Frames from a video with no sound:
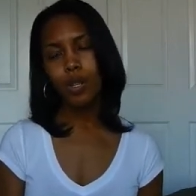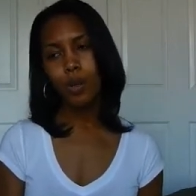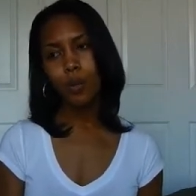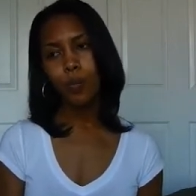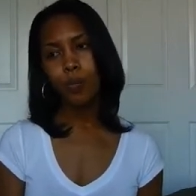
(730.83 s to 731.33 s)

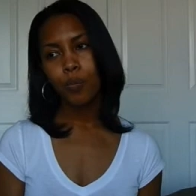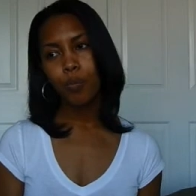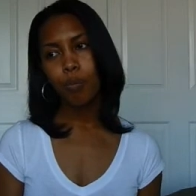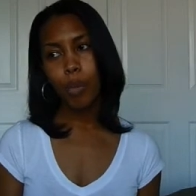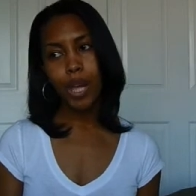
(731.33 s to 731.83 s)
So
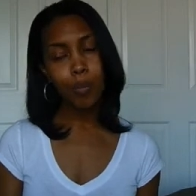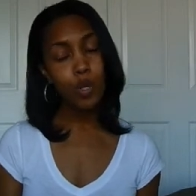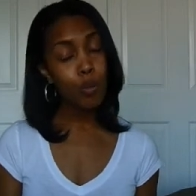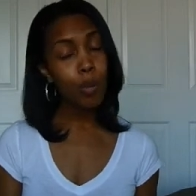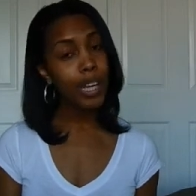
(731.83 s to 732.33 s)

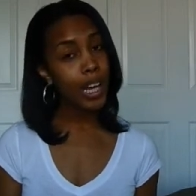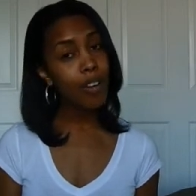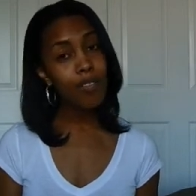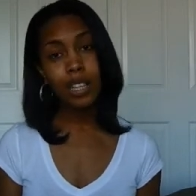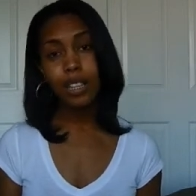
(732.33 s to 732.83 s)
maybe you might
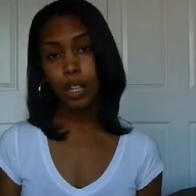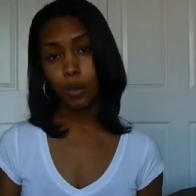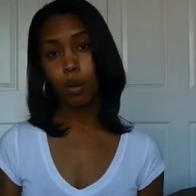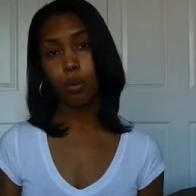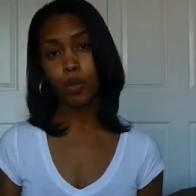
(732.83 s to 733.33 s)
have that
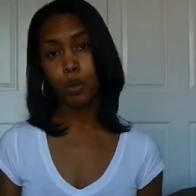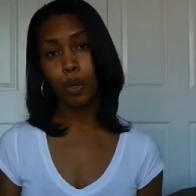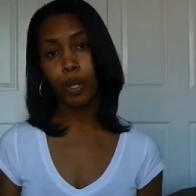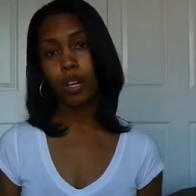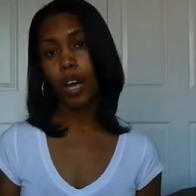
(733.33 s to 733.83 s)
late growth
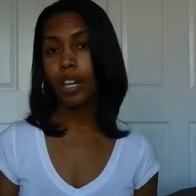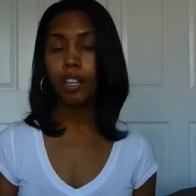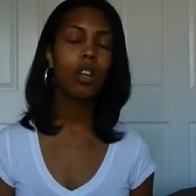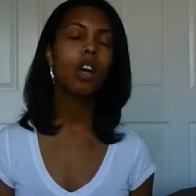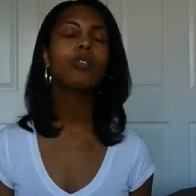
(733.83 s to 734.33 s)
spurt. I
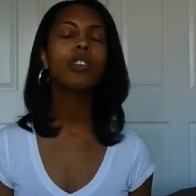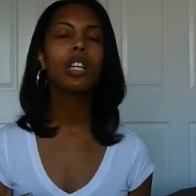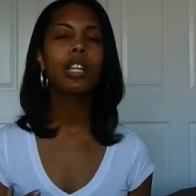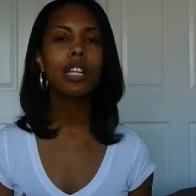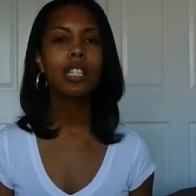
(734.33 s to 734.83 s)
get a lot of
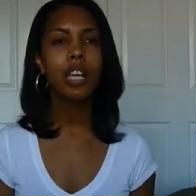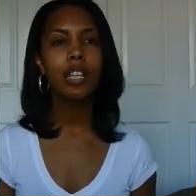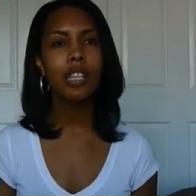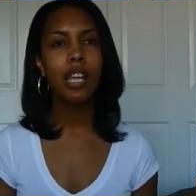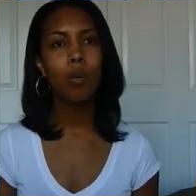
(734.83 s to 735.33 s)
young ladies
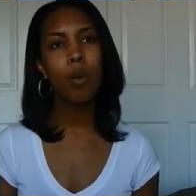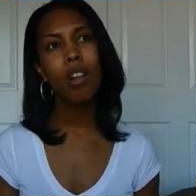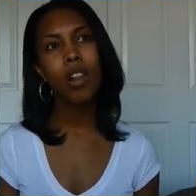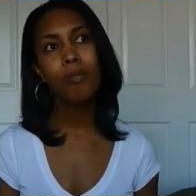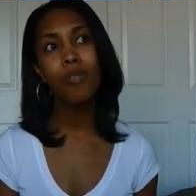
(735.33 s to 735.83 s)
that say,
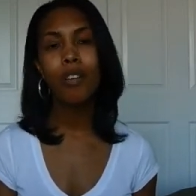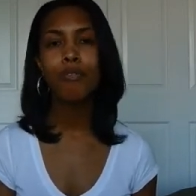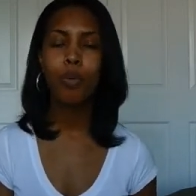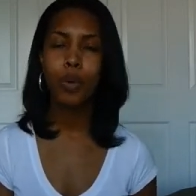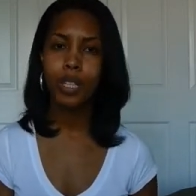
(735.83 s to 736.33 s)
well, I'm
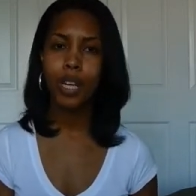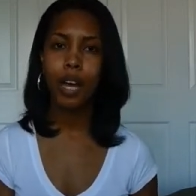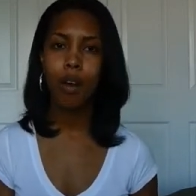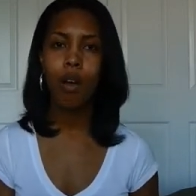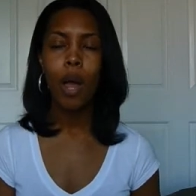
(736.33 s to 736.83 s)
5'4"
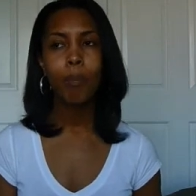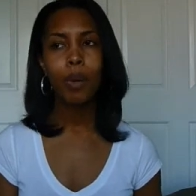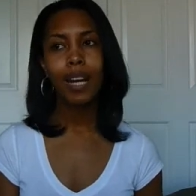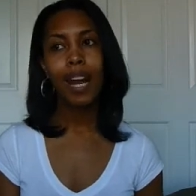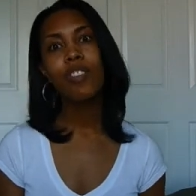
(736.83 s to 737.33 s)
now,
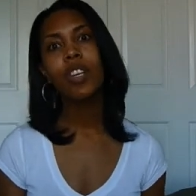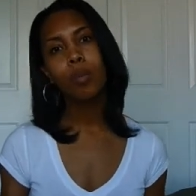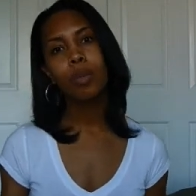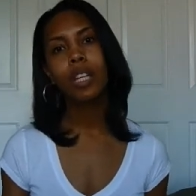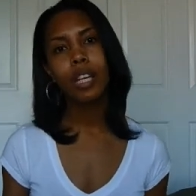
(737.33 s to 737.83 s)
but I think
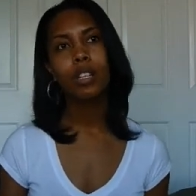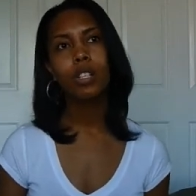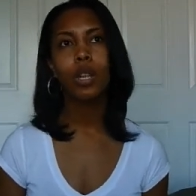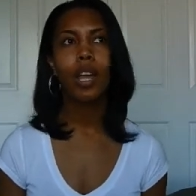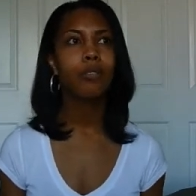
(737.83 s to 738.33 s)
I'm going to get
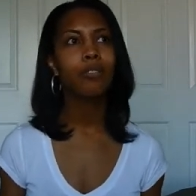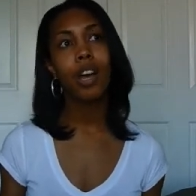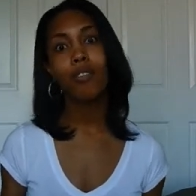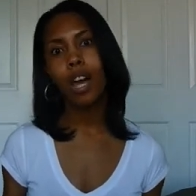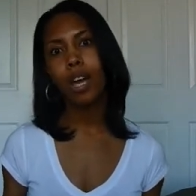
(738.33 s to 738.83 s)
to like
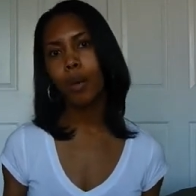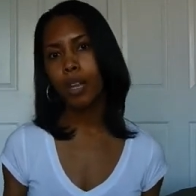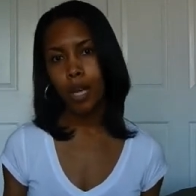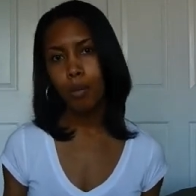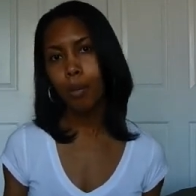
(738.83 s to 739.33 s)
5'9"
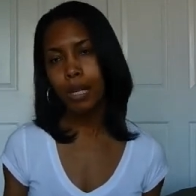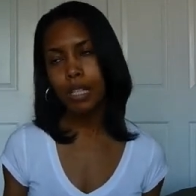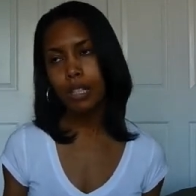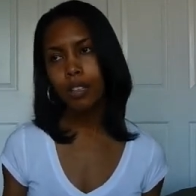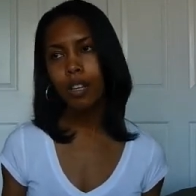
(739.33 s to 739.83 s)
by the time I'm
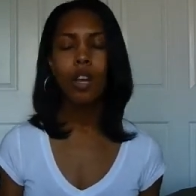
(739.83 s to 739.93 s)
18.